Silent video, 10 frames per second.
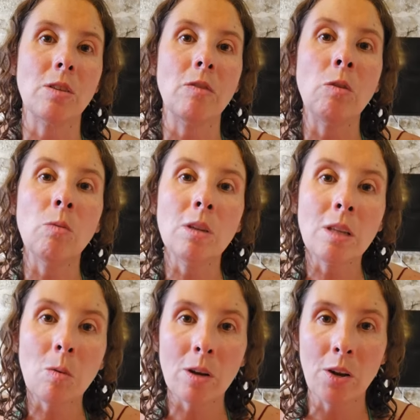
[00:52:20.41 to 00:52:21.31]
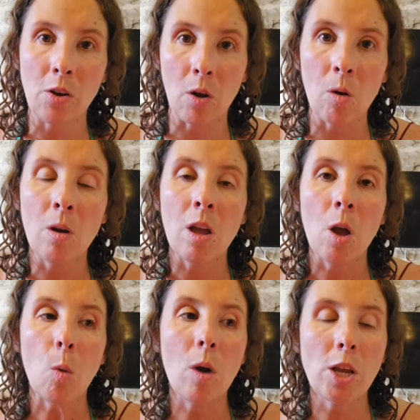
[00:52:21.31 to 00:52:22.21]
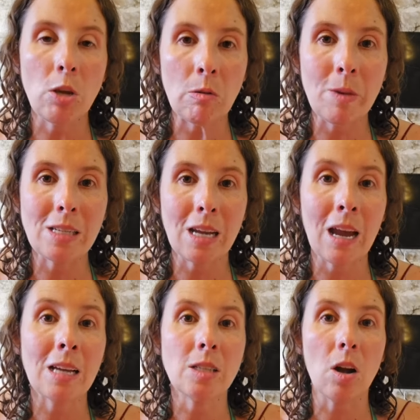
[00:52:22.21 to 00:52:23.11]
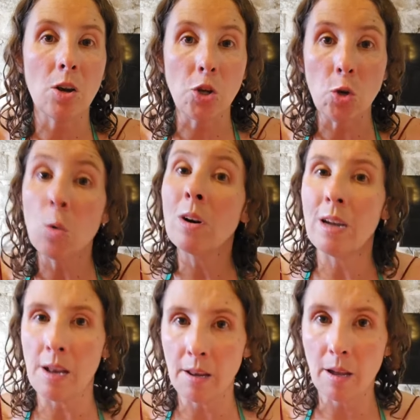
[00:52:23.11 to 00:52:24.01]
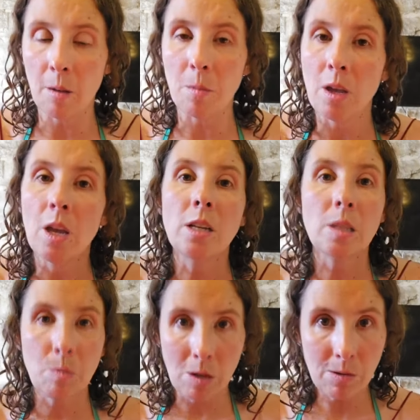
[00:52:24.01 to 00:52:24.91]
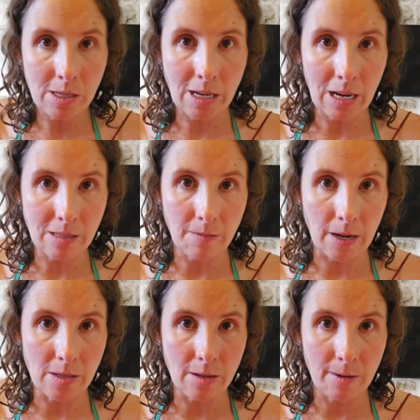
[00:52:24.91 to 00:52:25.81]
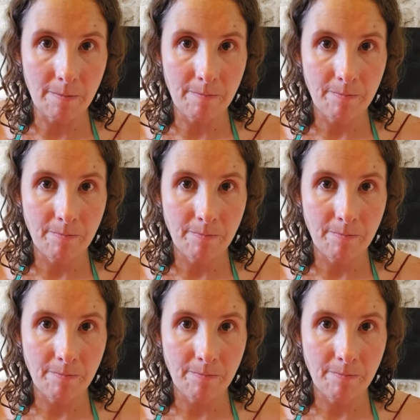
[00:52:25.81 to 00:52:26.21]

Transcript: So if you really want to know what you would be taxed on your income, speak with a tax advisor.